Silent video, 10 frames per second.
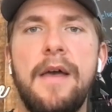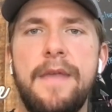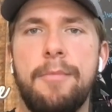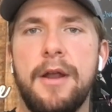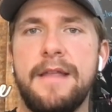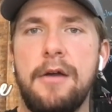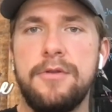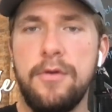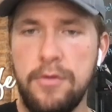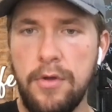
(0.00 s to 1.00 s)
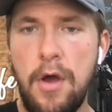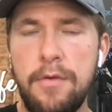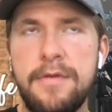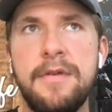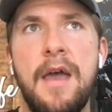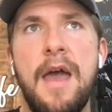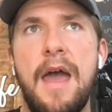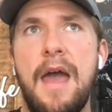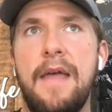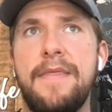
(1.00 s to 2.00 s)
They break down to glucose.
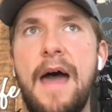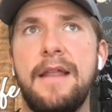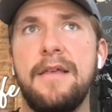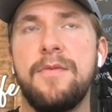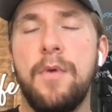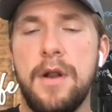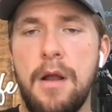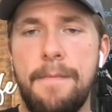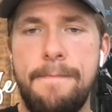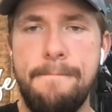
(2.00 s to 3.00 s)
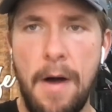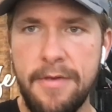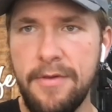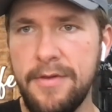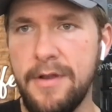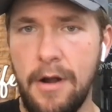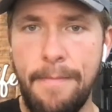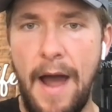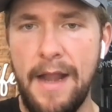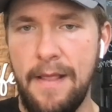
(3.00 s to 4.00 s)
And that is what our muscles and our
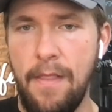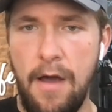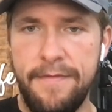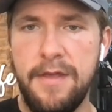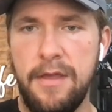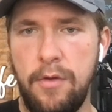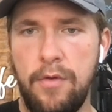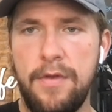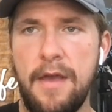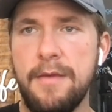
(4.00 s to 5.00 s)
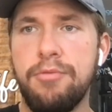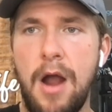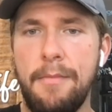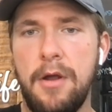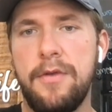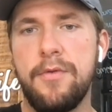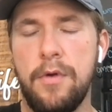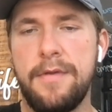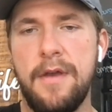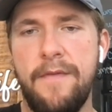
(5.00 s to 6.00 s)
body loves to use as a primary
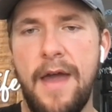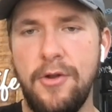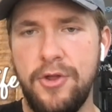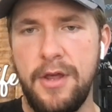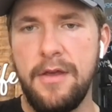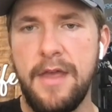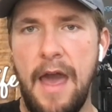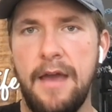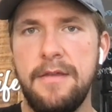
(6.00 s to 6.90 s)
source of energy, okay?